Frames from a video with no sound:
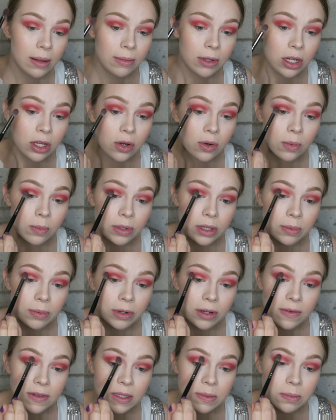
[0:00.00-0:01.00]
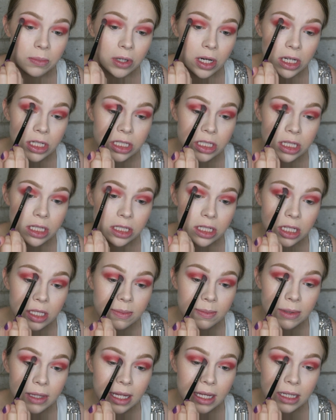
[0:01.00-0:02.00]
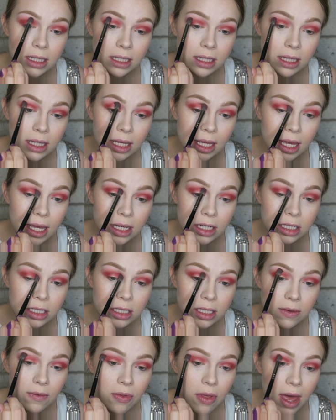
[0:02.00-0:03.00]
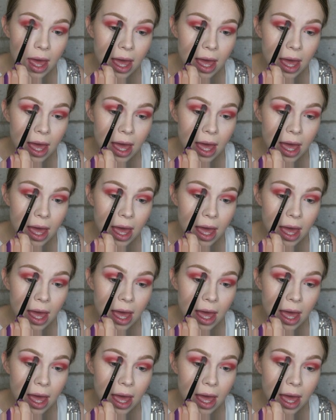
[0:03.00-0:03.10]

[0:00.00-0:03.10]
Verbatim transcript: I'm going to go in with the previous brush and just blend the edges of